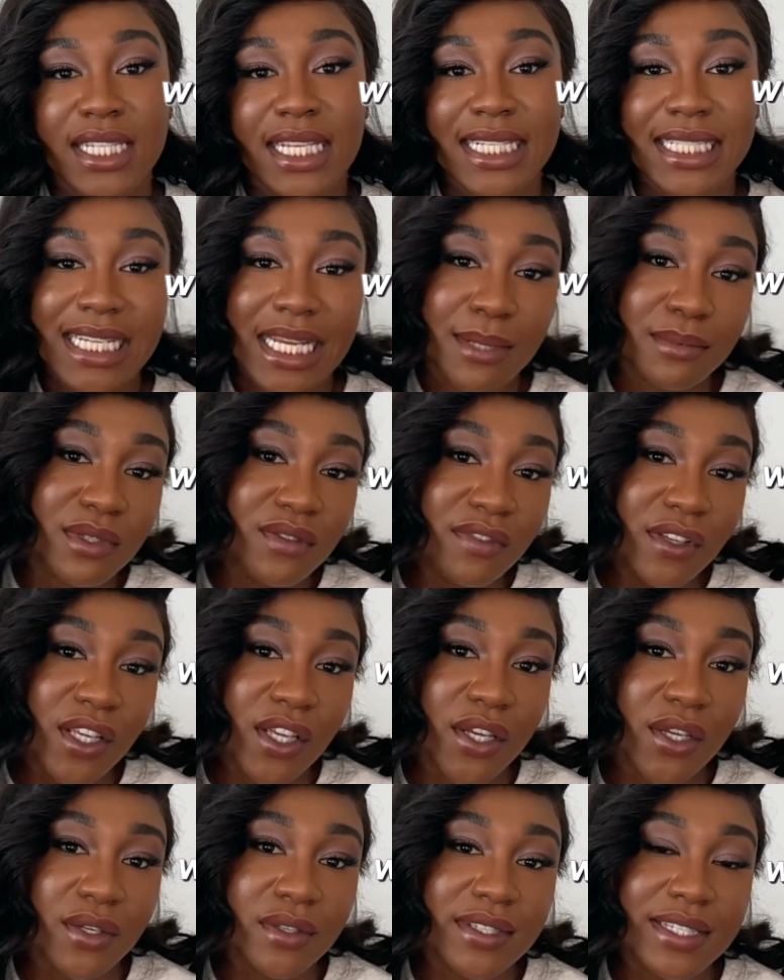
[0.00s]
tips for
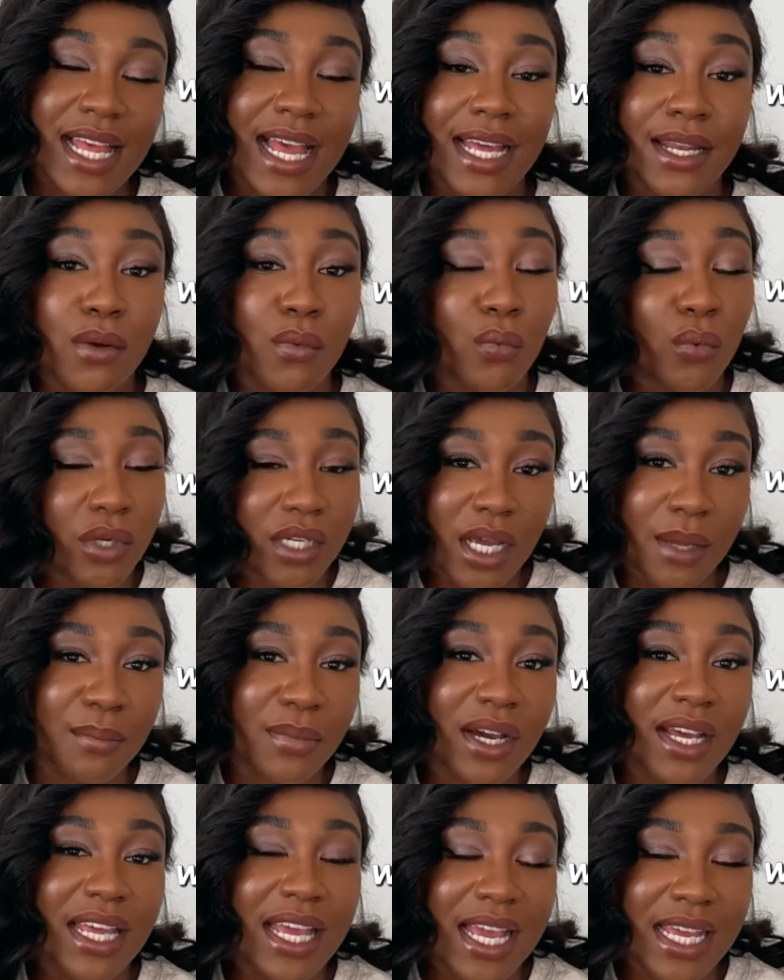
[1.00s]
use, and would I buy
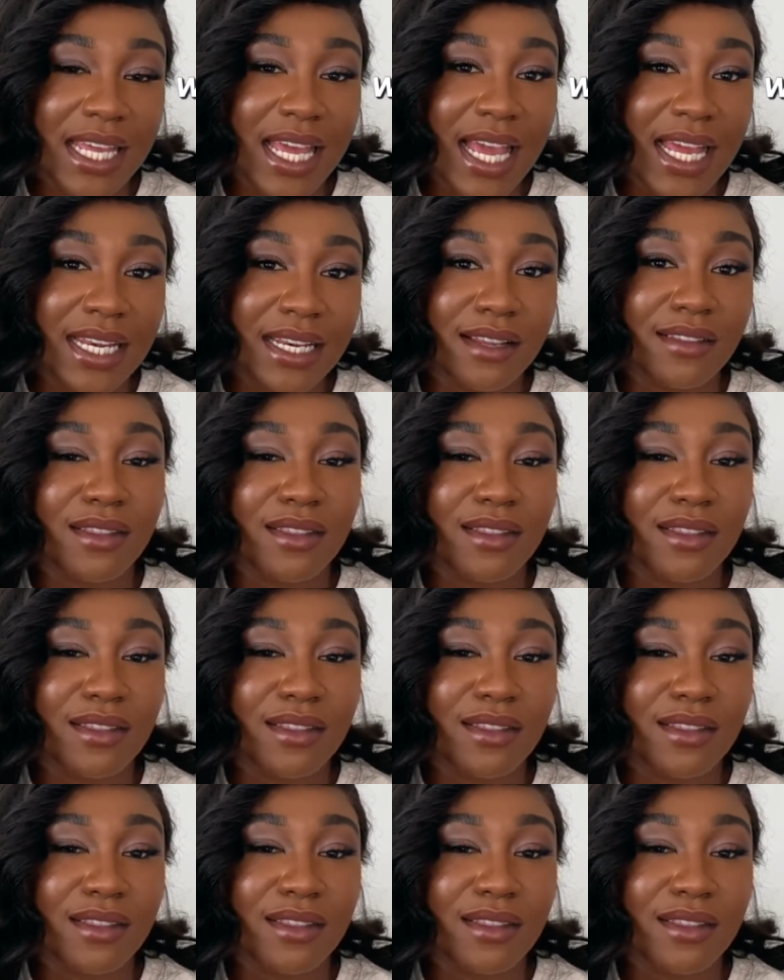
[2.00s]
it again?